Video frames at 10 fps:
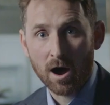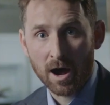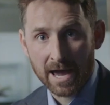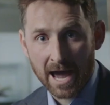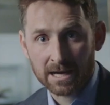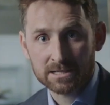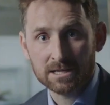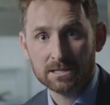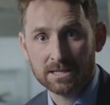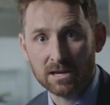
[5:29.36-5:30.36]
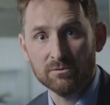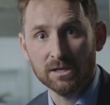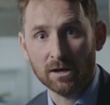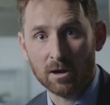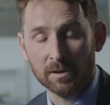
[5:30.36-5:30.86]
IACS Safe
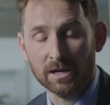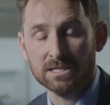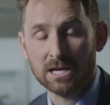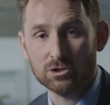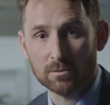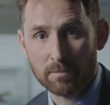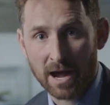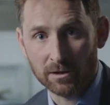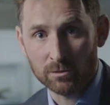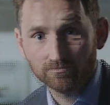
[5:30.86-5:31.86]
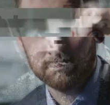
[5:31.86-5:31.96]
Decarbonisation Panel